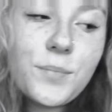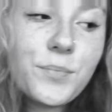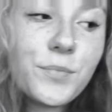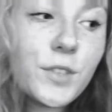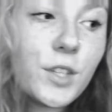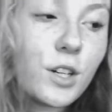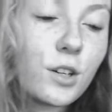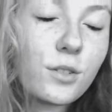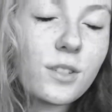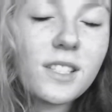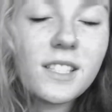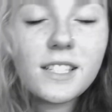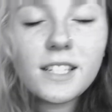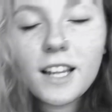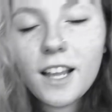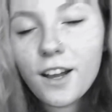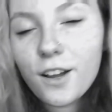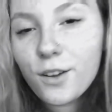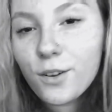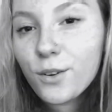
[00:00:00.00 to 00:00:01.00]
you know,
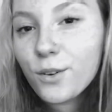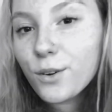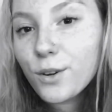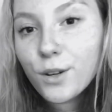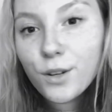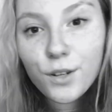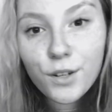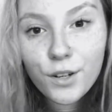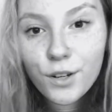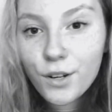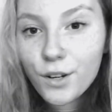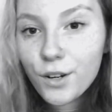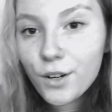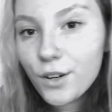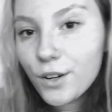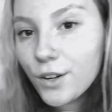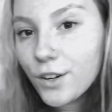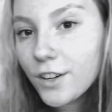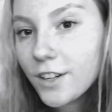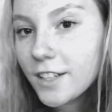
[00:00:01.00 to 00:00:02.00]
snuggle
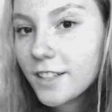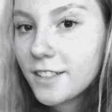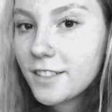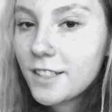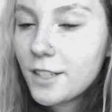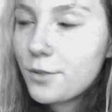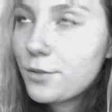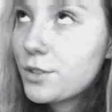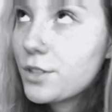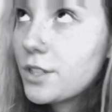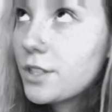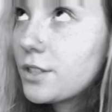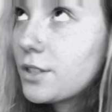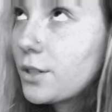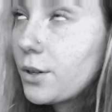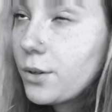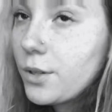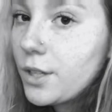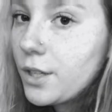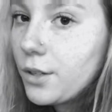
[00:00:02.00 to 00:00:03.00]
her, and it was just
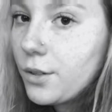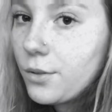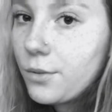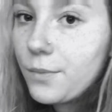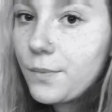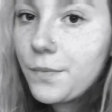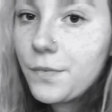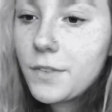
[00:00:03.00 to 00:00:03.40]
so cute.